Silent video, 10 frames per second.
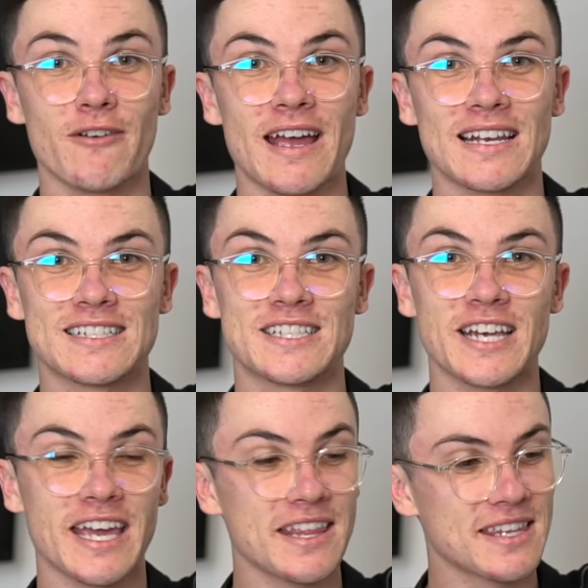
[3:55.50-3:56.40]
All right, let's
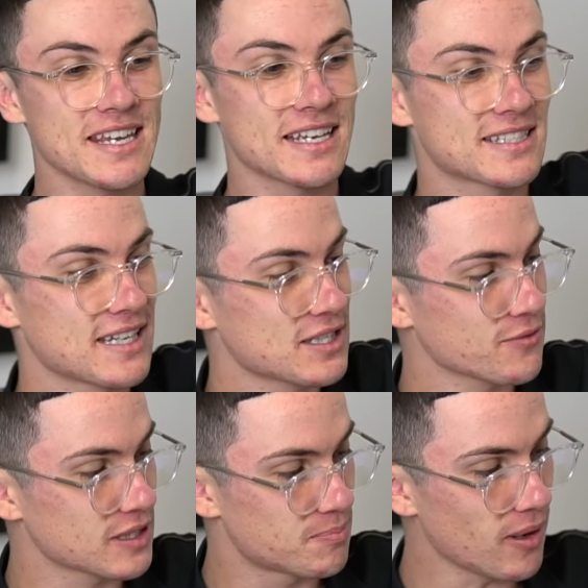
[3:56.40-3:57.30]
check out the
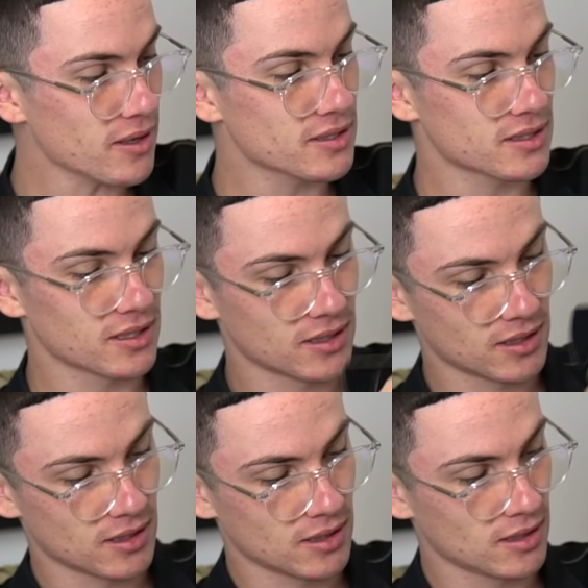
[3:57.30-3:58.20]
accessories box.
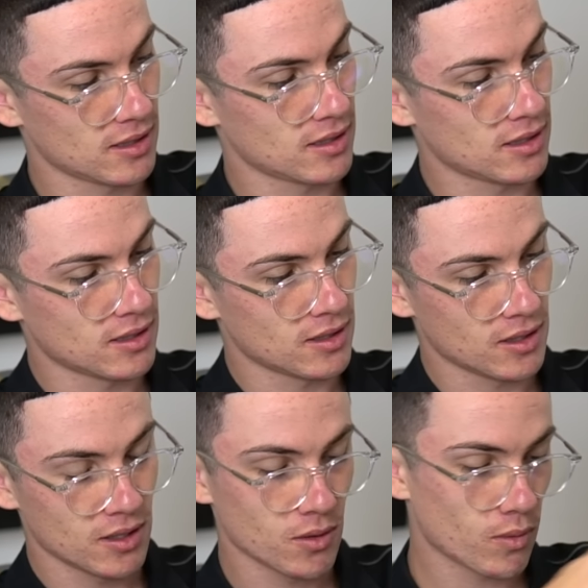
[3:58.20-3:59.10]

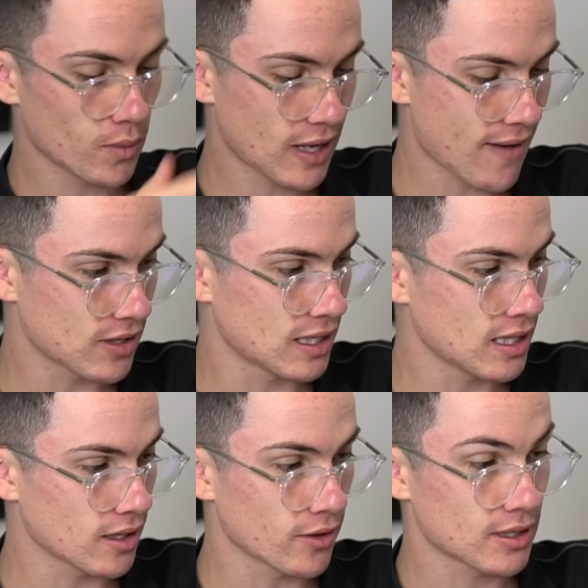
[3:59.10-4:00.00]
What do we have in
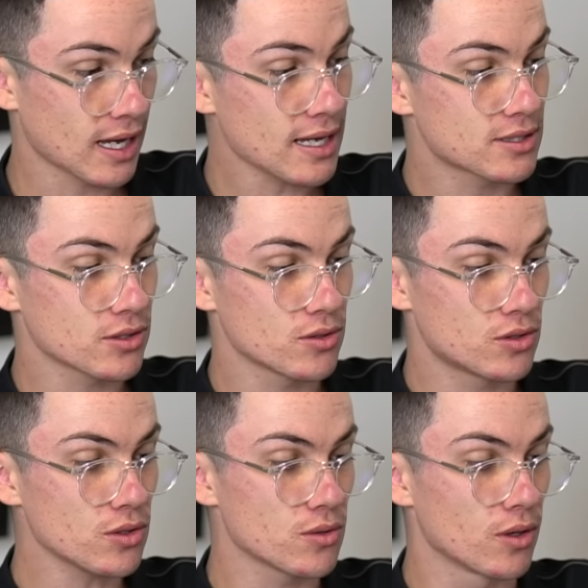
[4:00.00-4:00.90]
here? Okay, so you
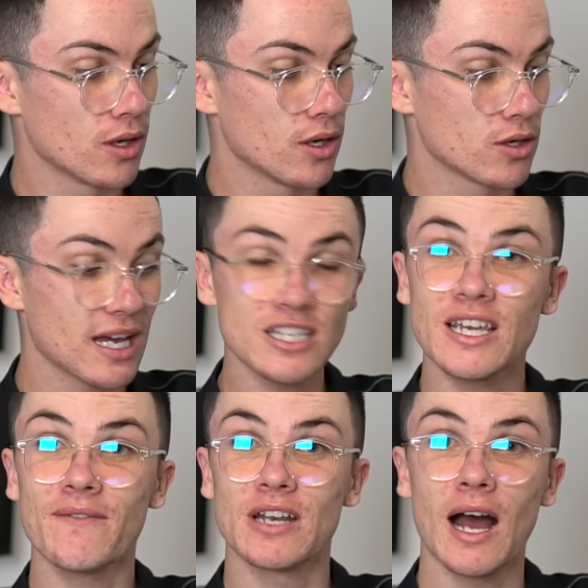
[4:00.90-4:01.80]
actually
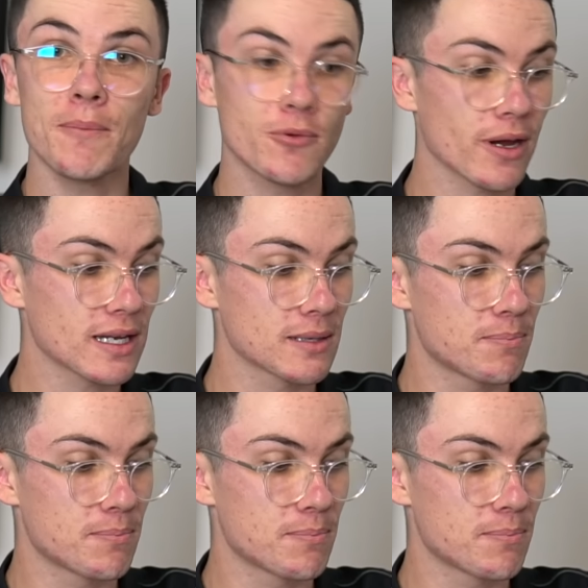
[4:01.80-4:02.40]
have an upgraded